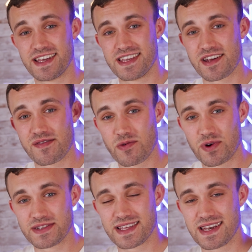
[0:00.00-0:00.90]
you know, the
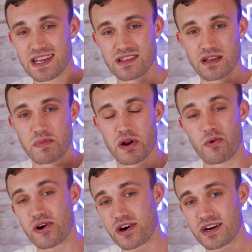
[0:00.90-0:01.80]
ones that need a little bit of
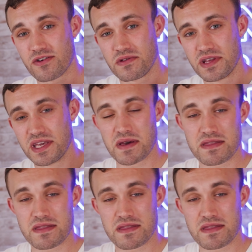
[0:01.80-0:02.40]
work are only